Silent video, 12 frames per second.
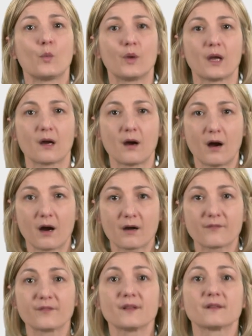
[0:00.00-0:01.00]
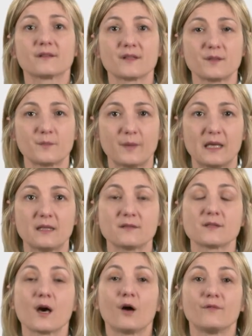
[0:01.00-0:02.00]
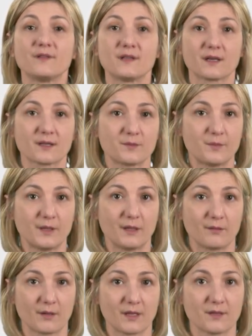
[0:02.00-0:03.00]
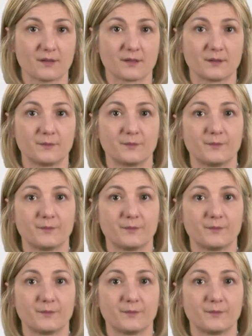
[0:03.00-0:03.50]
we carve the space of the experience.